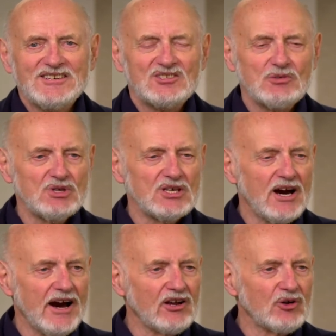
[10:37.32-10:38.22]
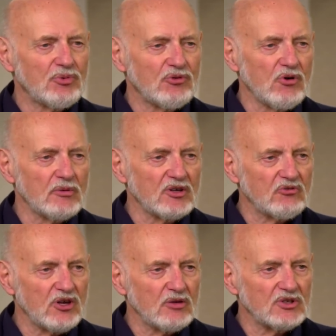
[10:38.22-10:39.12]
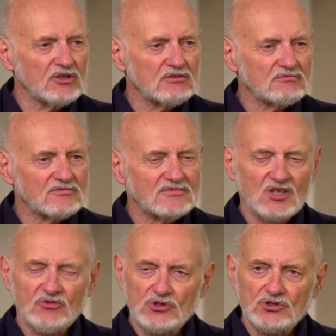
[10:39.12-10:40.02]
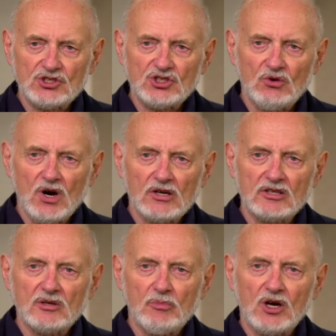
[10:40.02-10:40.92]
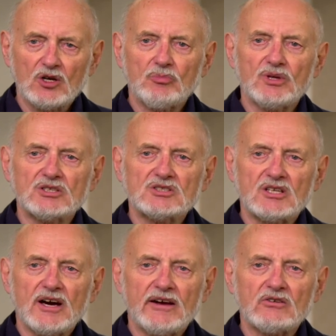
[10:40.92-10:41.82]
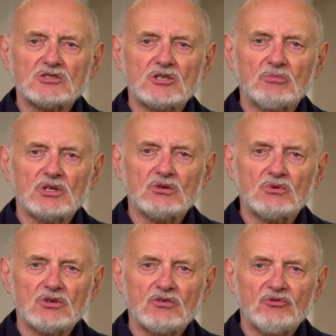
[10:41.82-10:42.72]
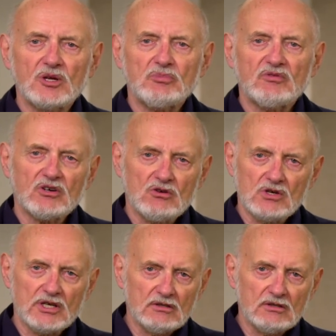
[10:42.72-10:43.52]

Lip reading: to be a higher performing family if you just go out in the marketplace and hire somebody with a flip of a coin.